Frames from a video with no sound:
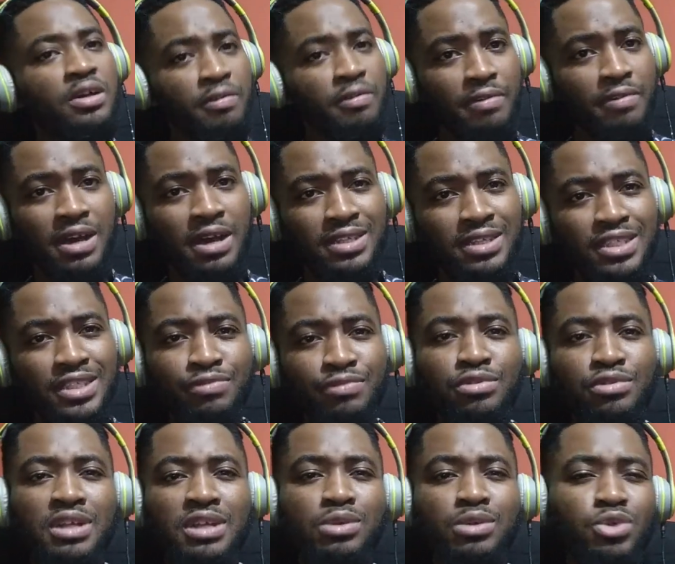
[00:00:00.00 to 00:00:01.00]
Facts.
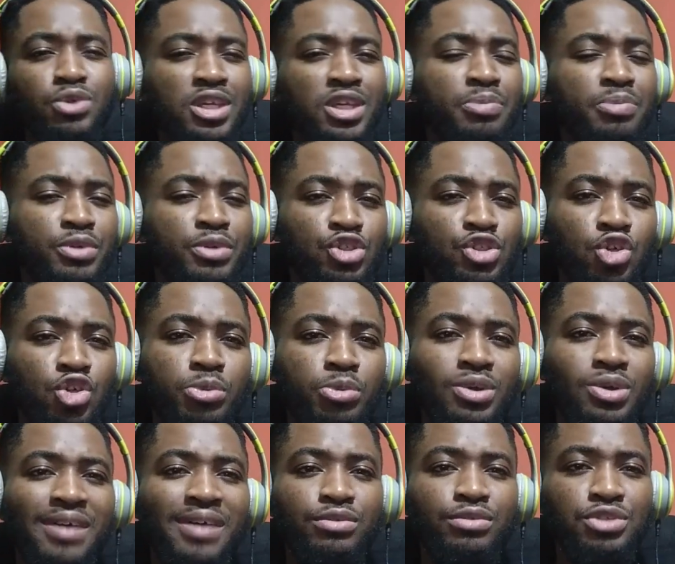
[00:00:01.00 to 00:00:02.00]
Even now to keep a job,
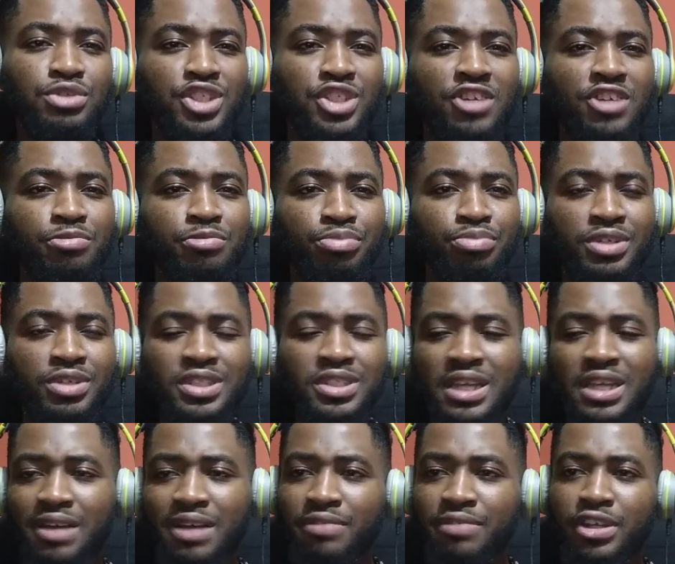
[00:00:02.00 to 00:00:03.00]
you have to shave braids.
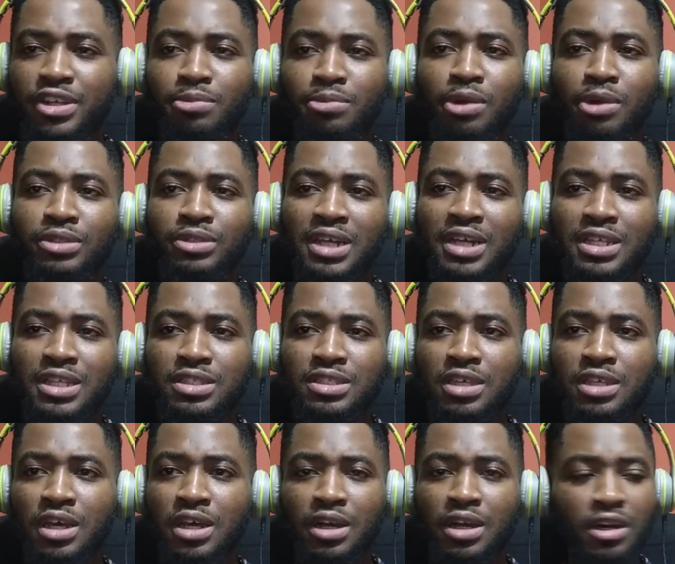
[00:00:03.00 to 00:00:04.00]
I have heard about that
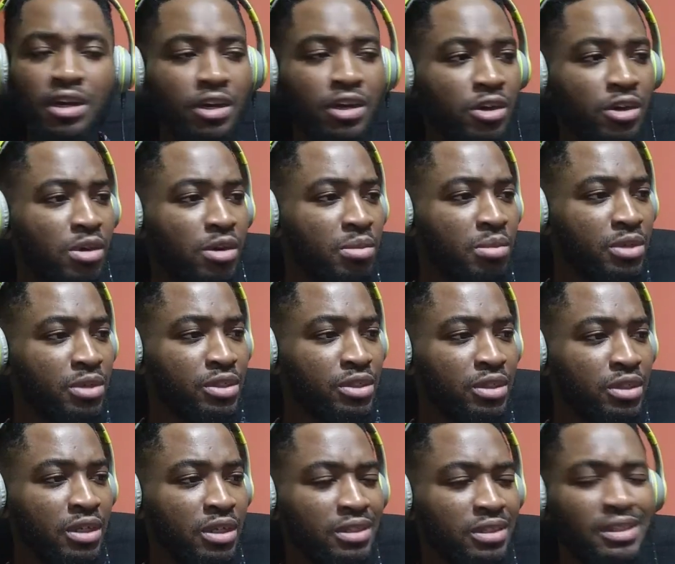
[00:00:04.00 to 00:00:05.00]

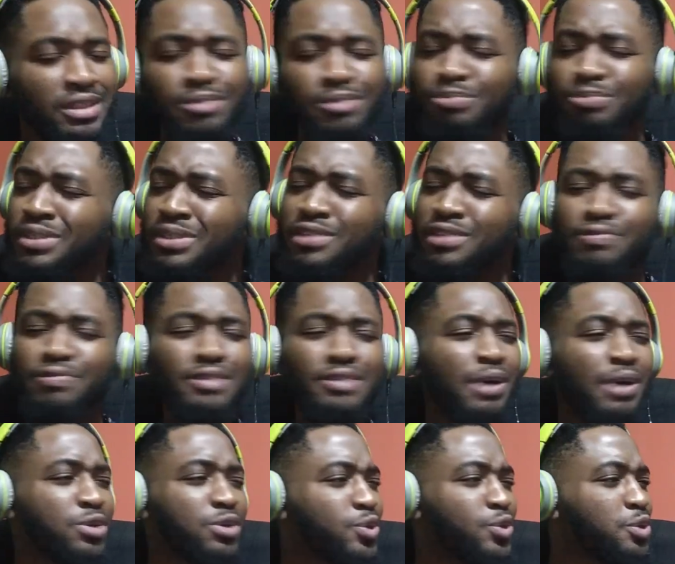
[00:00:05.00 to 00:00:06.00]

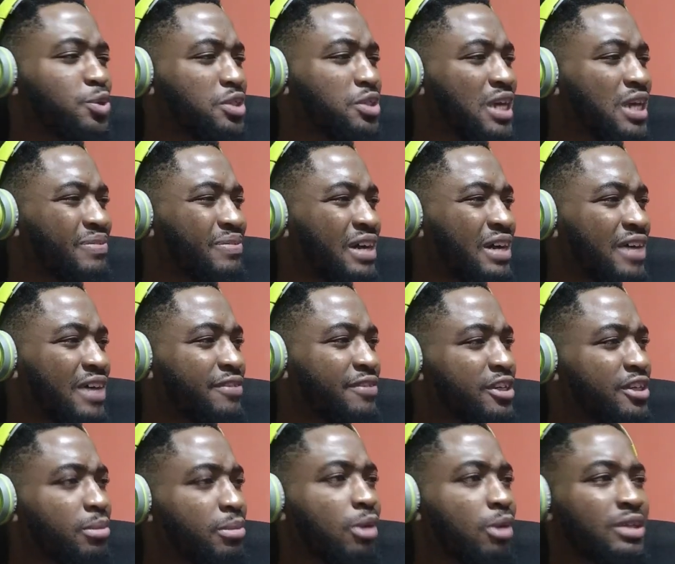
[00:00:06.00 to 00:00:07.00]
I was going to say I have
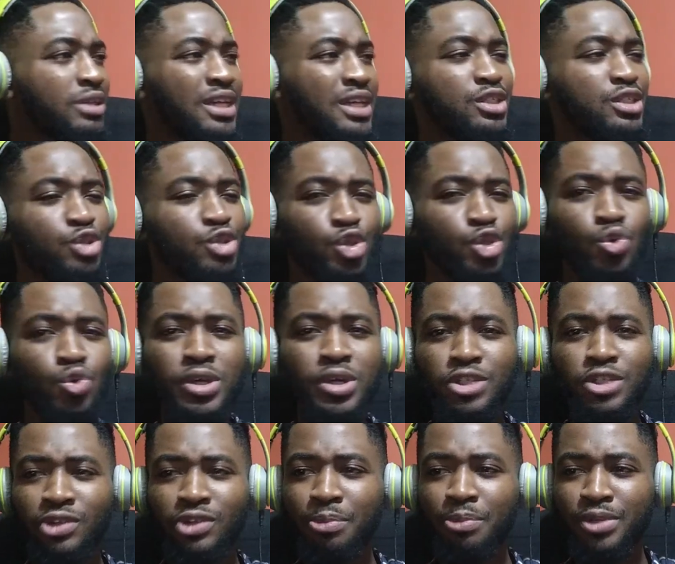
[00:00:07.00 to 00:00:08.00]
heard about that in the US
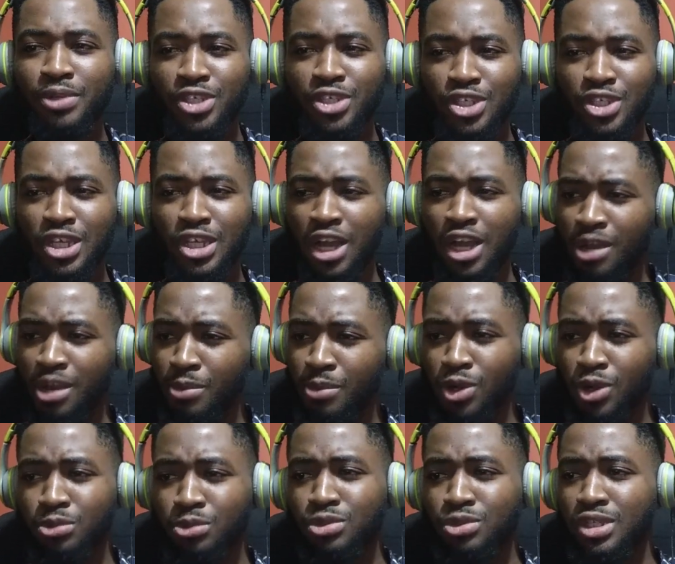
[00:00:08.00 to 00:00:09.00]
and other places, but
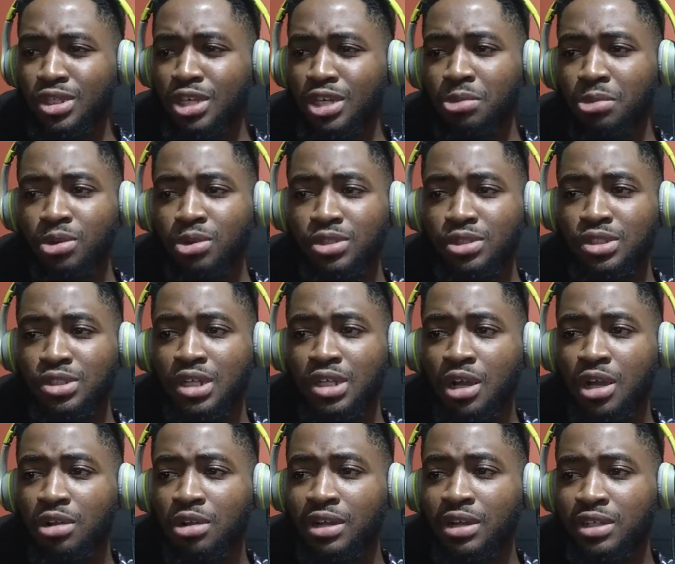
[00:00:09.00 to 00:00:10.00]
come to think about it,
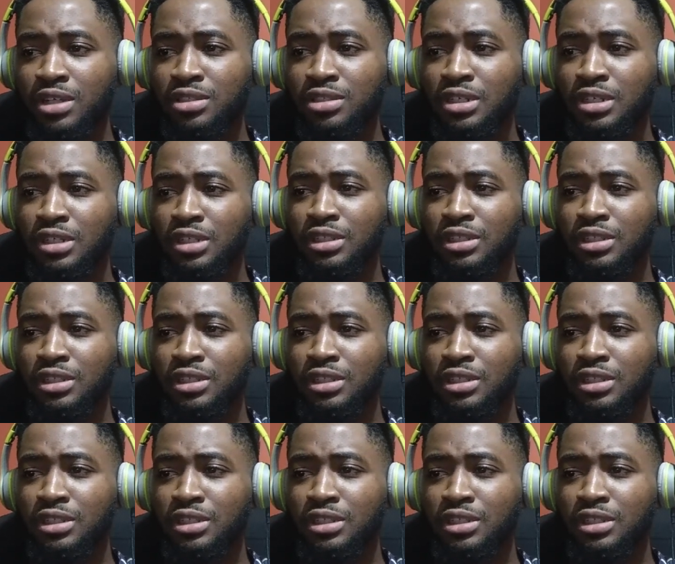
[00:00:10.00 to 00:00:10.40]
right?